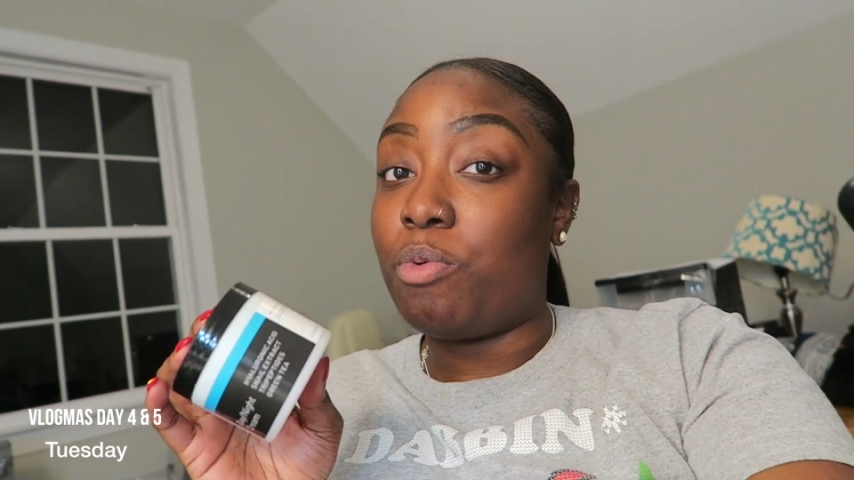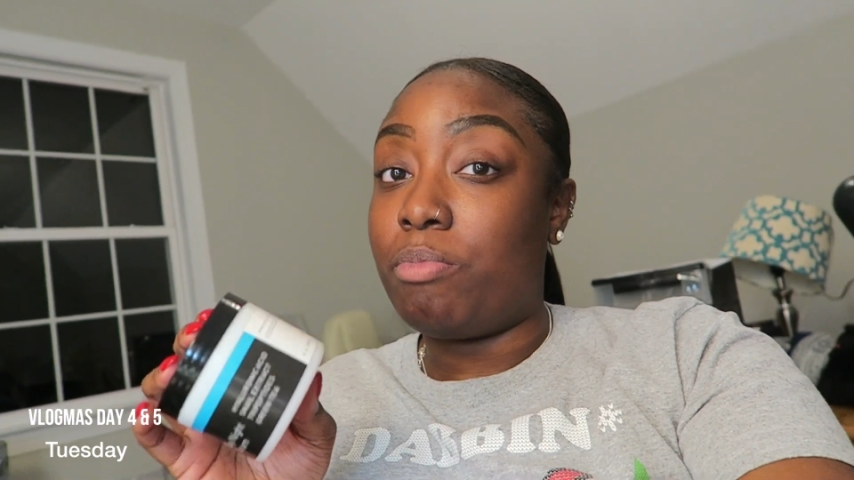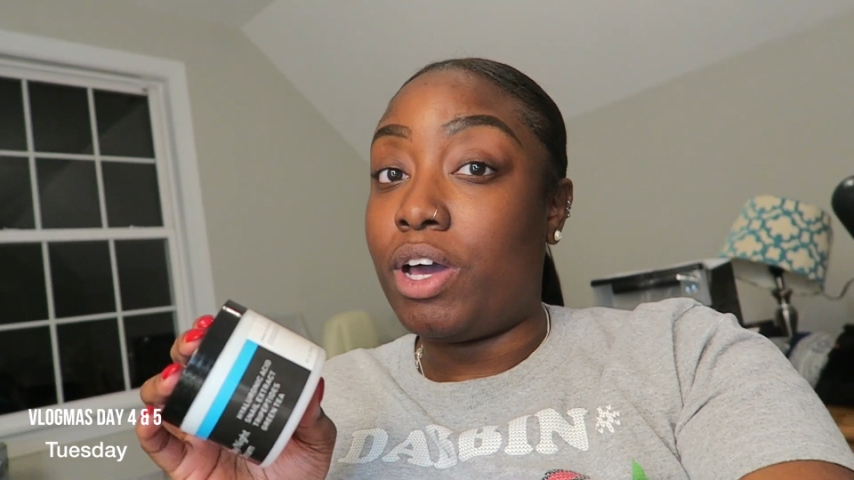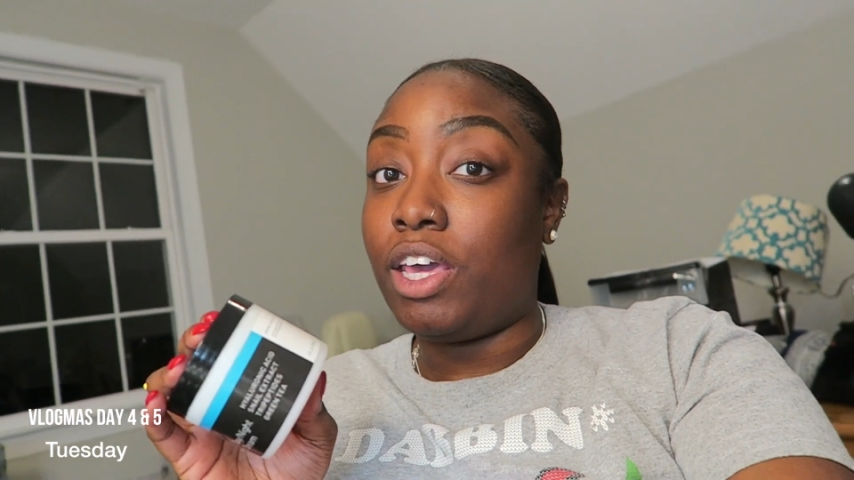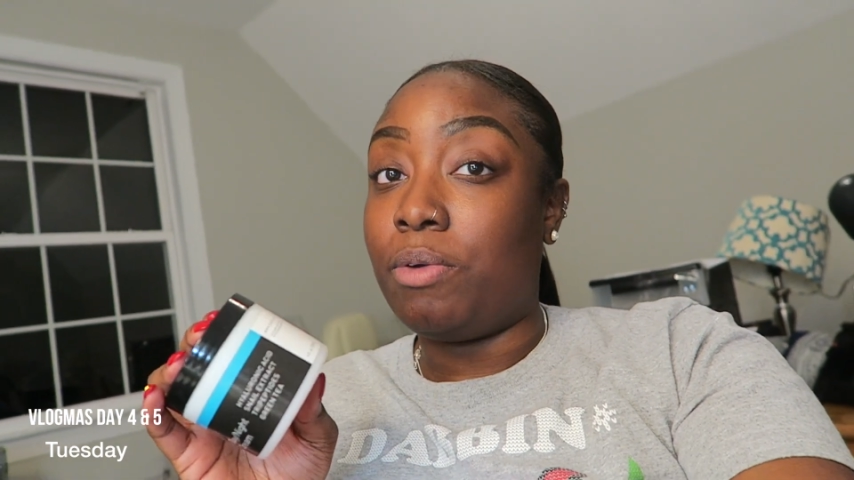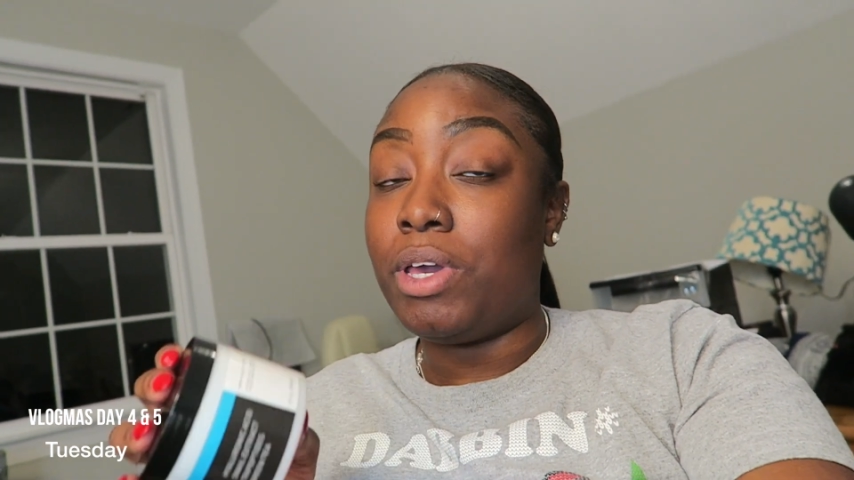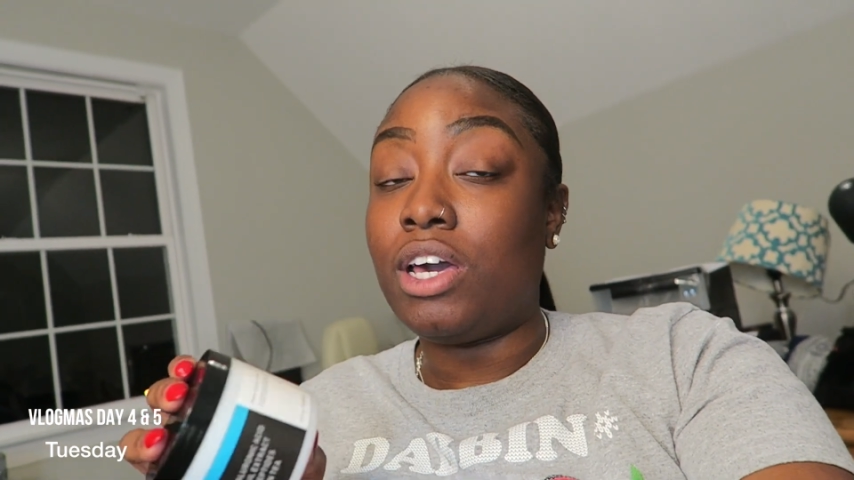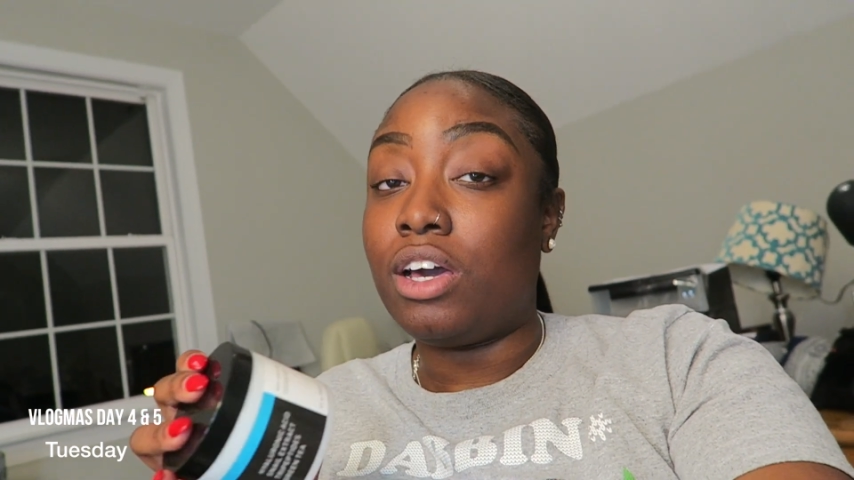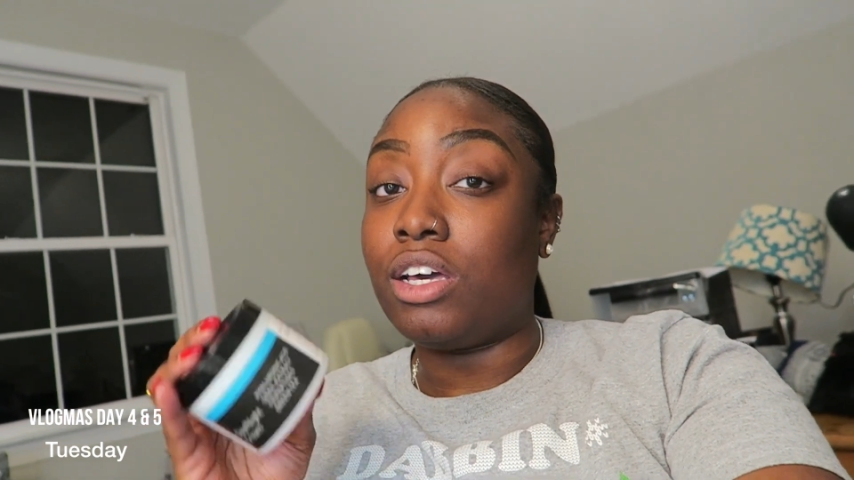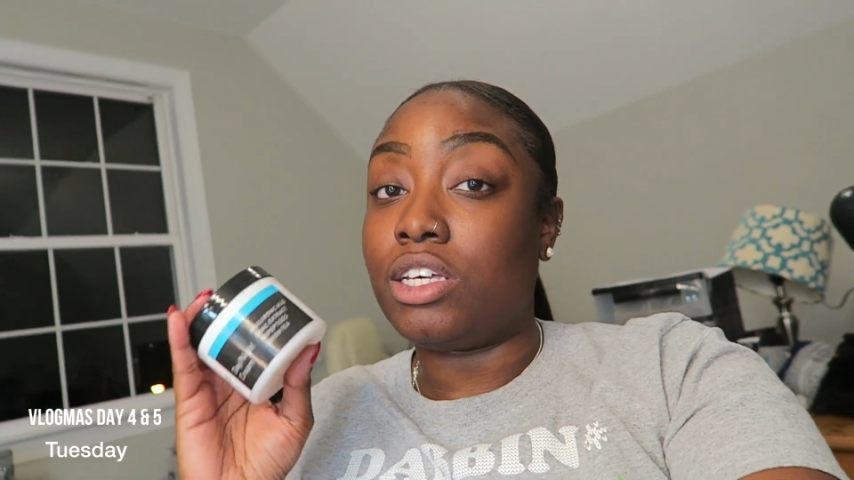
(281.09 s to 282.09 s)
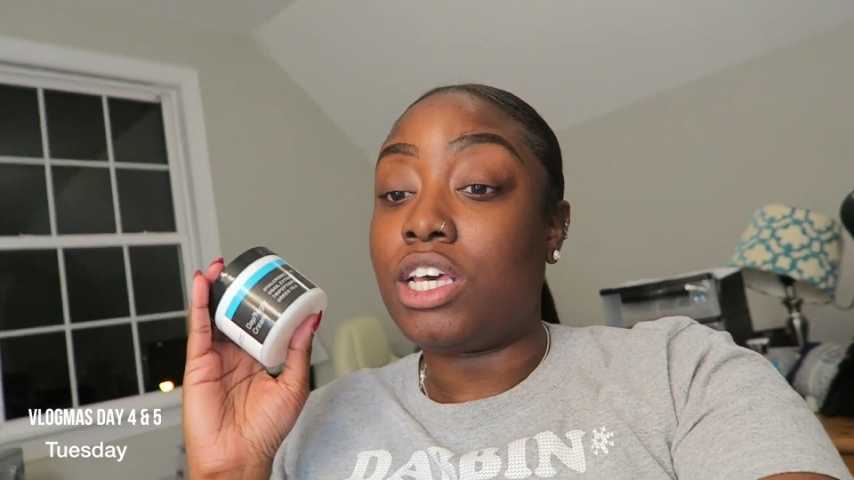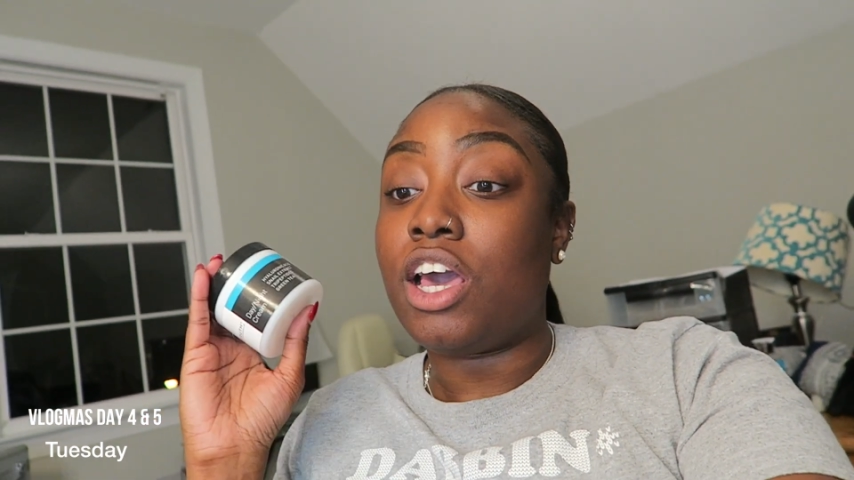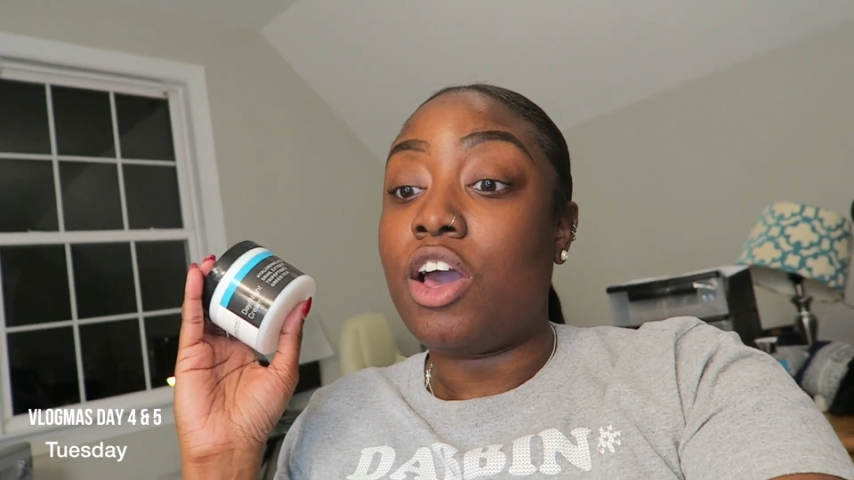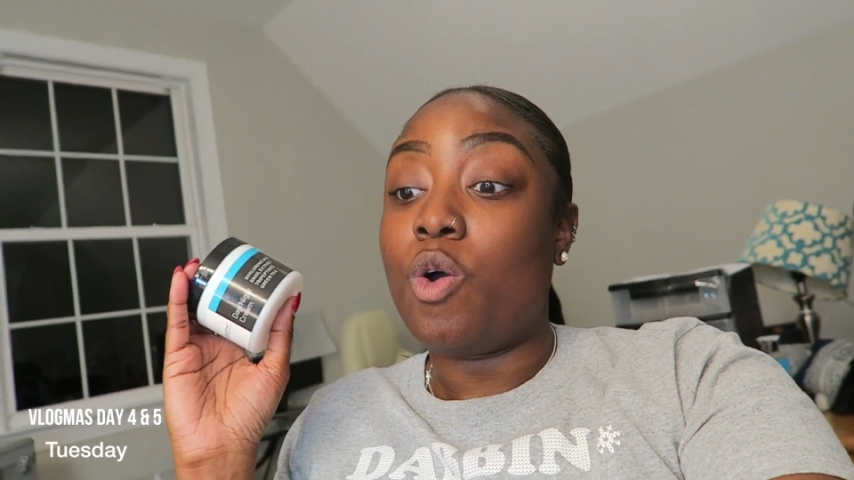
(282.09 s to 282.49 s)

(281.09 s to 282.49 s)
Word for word: own money, because